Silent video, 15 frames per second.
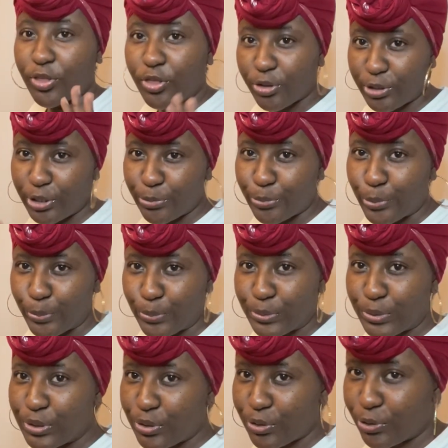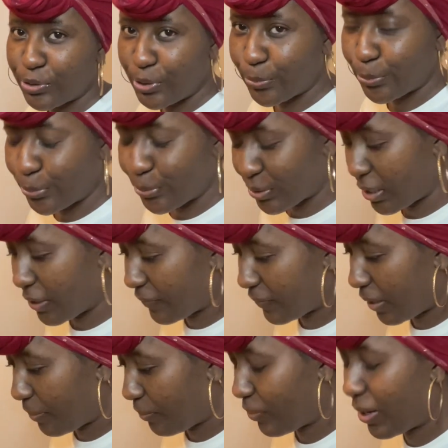three rows of
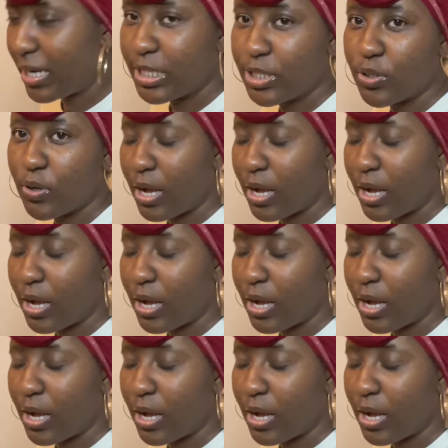them, right? So